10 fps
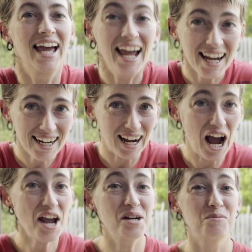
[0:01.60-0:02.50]
Hey,
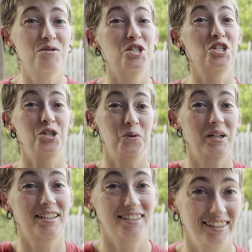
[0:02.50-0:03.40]
I am so
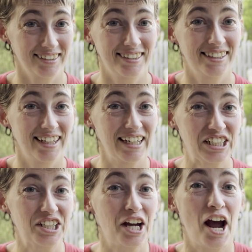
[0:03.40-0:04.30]
excited today
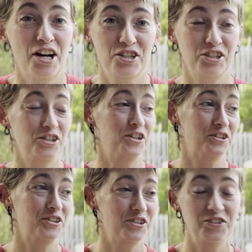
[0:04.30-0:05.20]
to actually talk
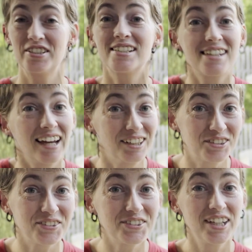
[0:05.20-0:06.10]
to you. This is
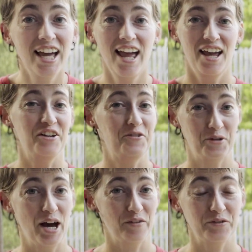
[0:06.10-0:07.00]
Hazel. If you
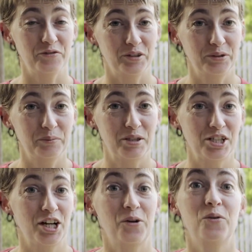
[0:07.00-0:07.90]
haven't followed my
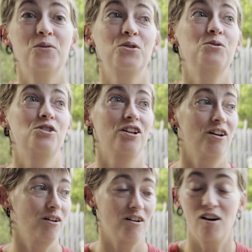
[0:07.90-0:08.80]
channel, you should
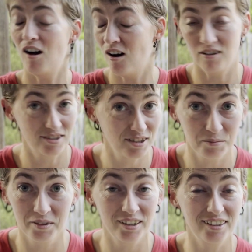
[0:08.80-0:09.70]

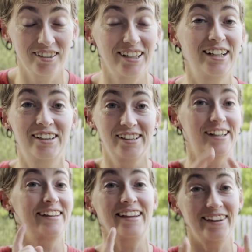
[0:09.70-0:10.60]
awesomely click
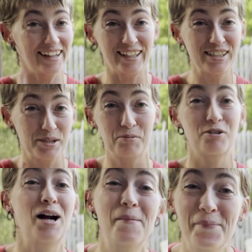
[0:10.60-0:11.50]
that like and
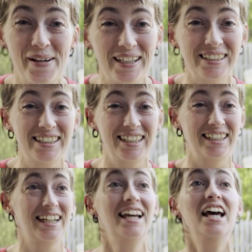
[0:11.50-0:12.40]
subscribe button
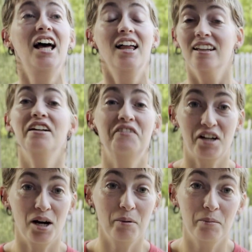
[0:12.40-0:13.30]
and leave a
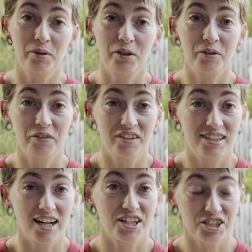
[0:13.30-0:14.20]
comment below if
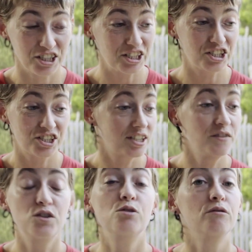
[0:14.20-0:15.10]
this actually just
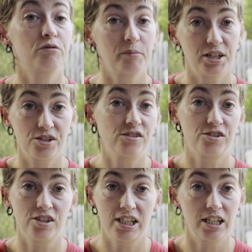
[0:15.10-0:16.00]
gives you information that
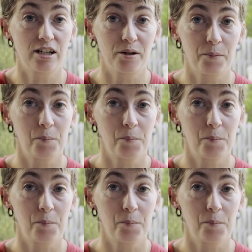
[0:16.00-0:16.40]
you didn't know.